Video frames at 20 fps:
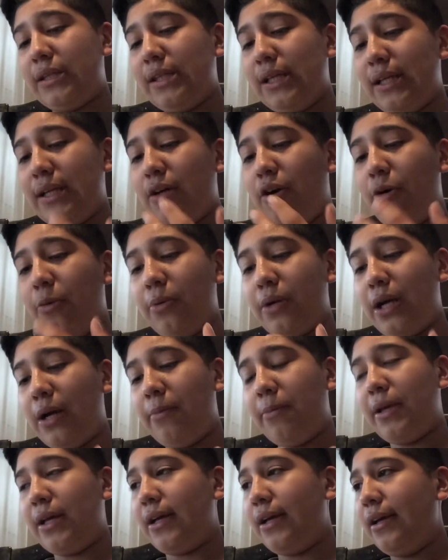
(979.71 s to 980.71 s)

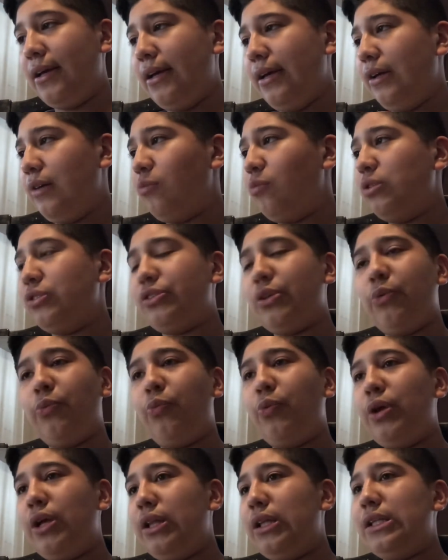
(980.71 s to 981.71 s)
Homecoming was a
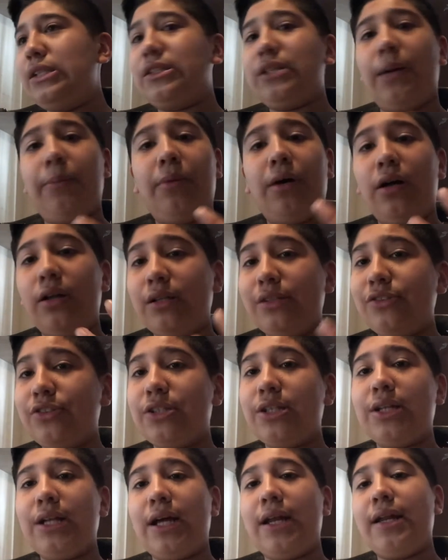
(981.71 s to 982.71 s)
really, Tom Holland's
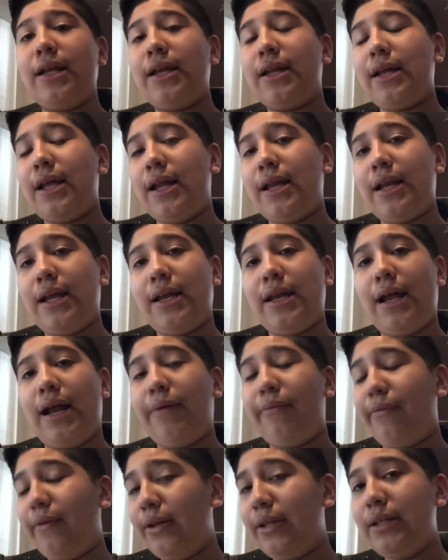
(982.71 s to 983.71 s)
good at it, and then I
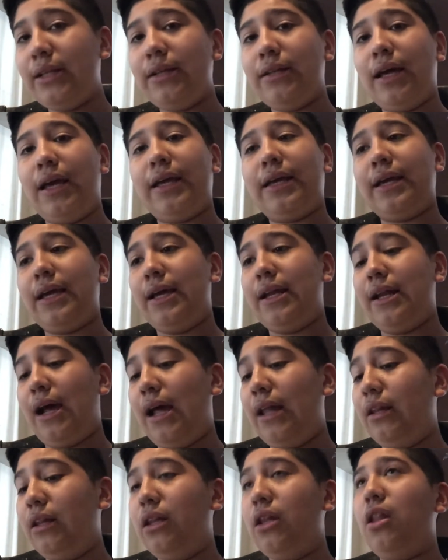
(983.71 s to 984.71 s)
really like it.
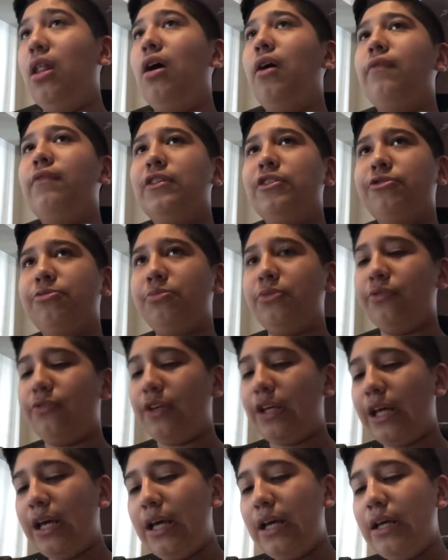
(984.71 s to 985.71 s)
I love this
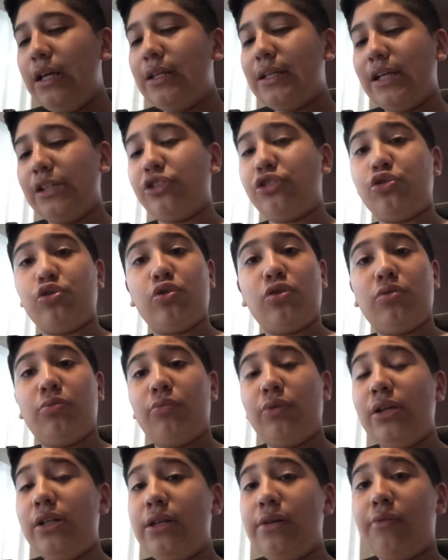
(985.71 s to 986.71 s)
movie. Guys should
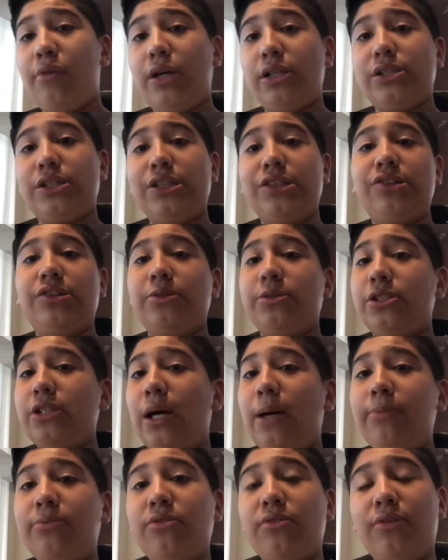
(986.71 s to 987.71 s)
really watch it. It's the
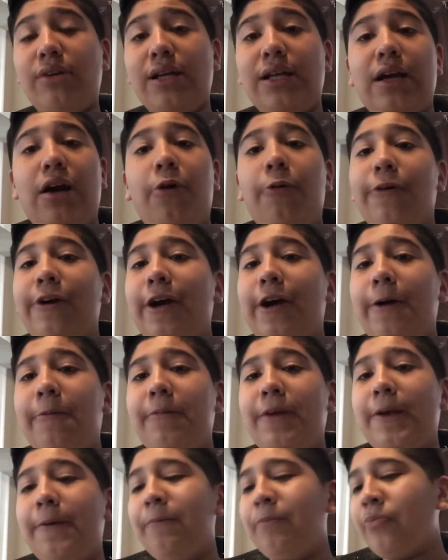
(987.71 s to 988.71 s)
top 3.
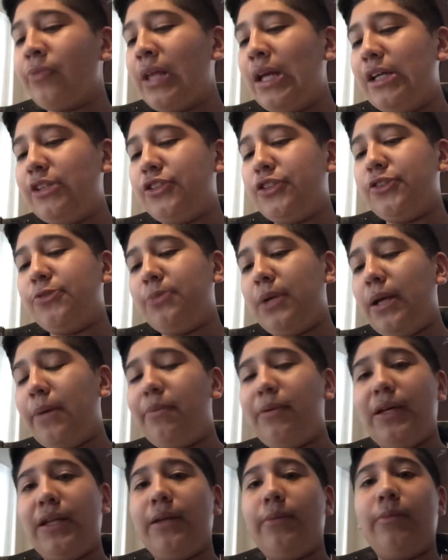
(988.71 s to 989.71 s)
Homecoming is just my
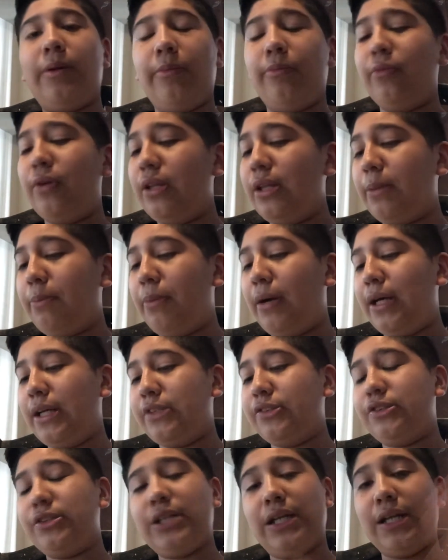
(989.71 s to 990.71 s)
opinion. I'm really
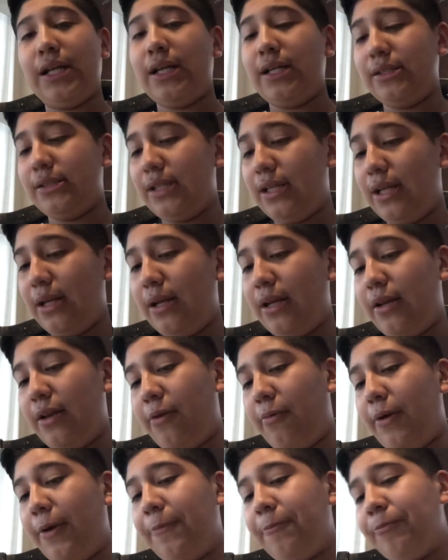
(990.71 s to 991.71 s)
biased. 10 out of 10
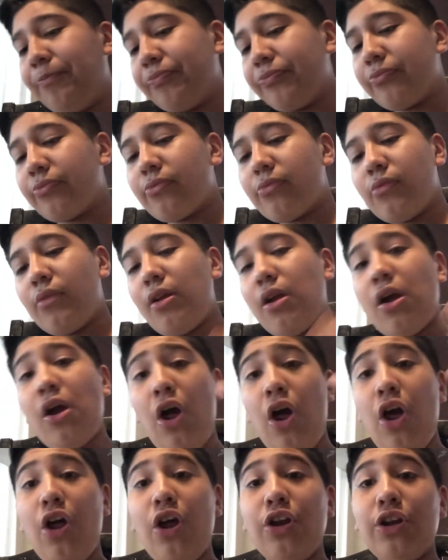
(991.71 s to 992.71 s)
anyway.
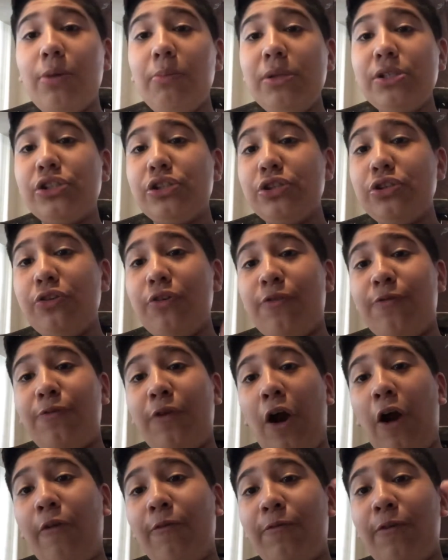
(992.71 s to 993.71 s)
Number 2,
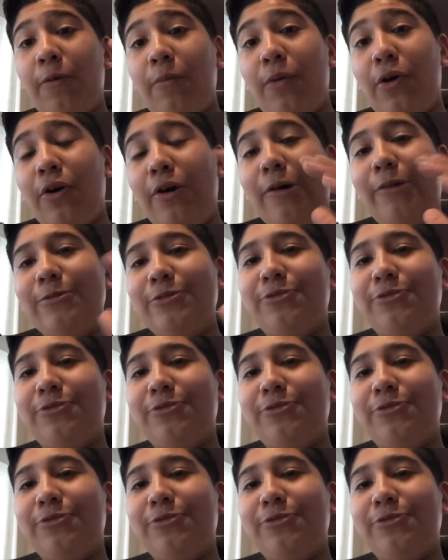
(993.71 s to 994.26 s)
Far From Home.